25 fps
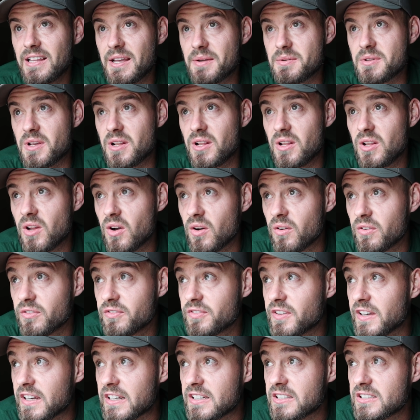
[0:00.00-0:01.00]
was a lot of
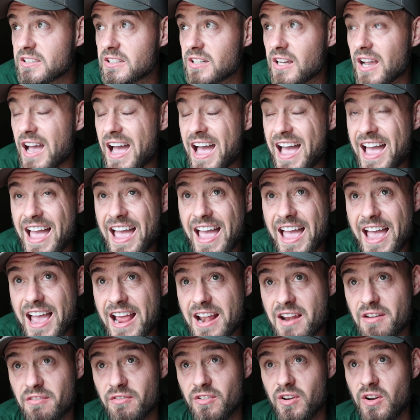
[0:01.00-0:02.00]
fish, a
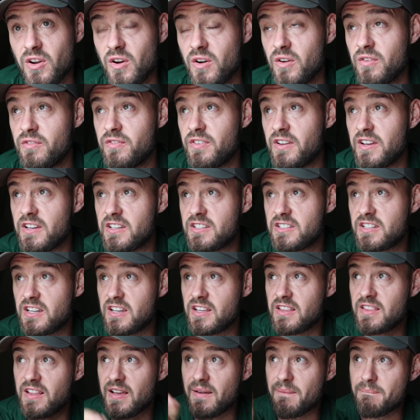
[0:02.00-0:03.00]
hell of a lot of fish
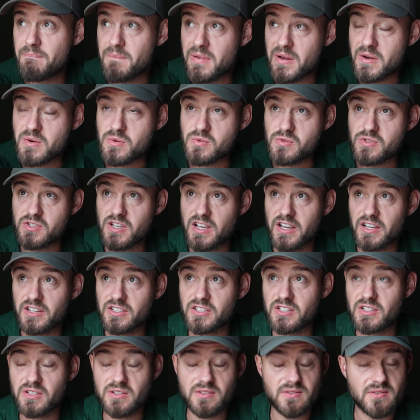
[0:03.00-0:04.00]
in that middle
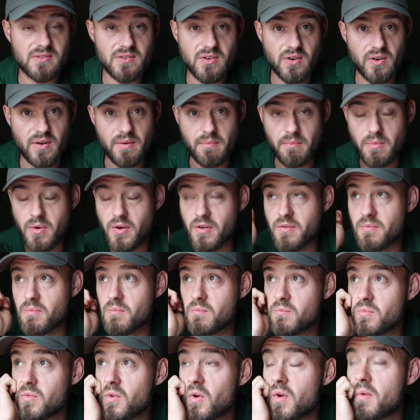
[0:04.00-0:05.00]
section, not in my
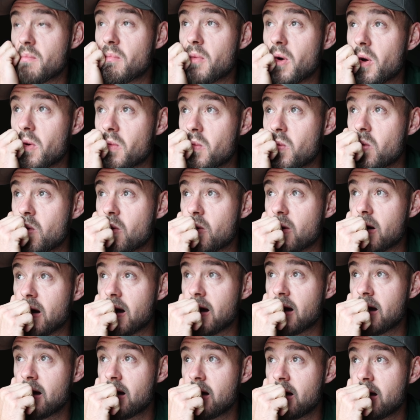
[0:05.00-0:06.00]

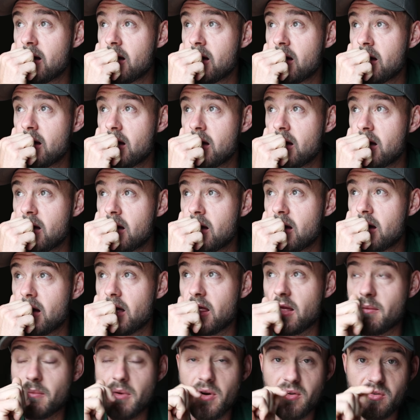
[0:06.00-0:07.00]
water.
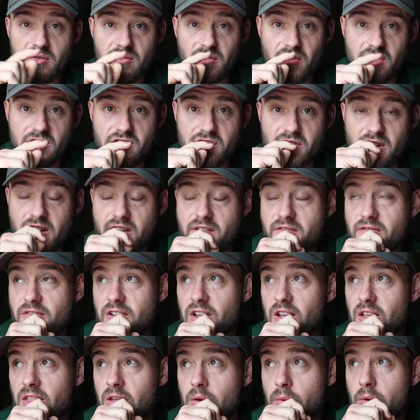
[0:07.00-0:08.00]
And the most frustrating
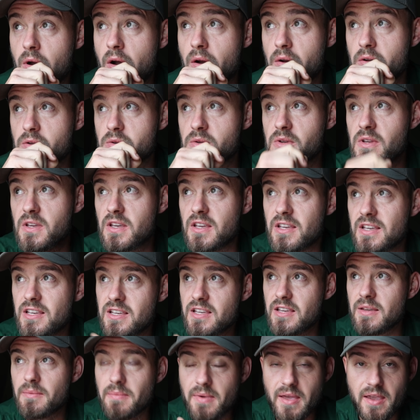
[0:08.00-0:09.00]
thing in the world is you can
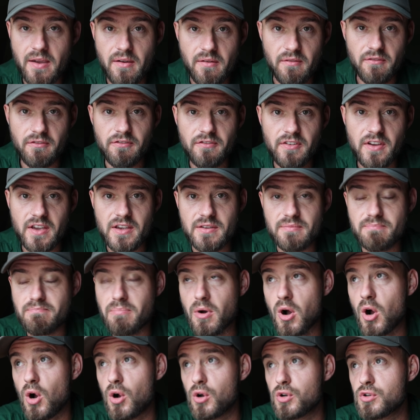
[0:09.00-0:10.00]
keep hearing fish,
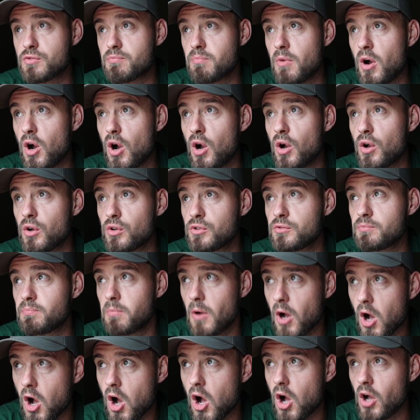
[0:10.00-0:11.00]
bosh, bosh,
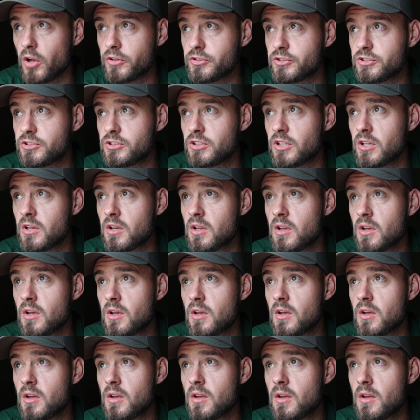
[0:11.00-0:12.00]
bosh,
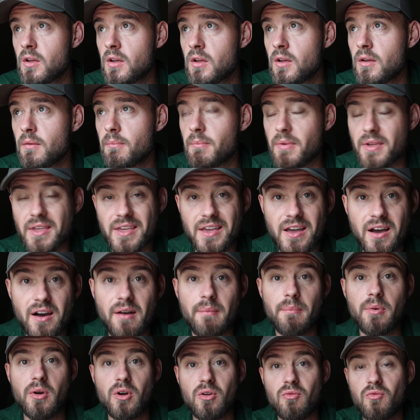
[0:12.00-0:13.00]
but you
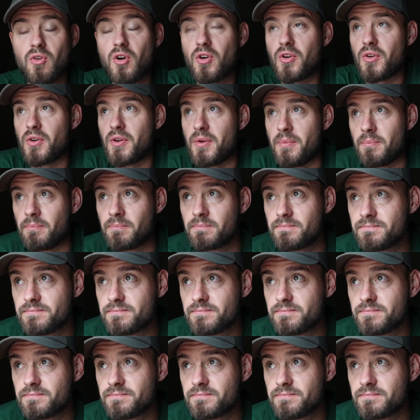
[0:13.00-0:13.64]
can't put a rod on them.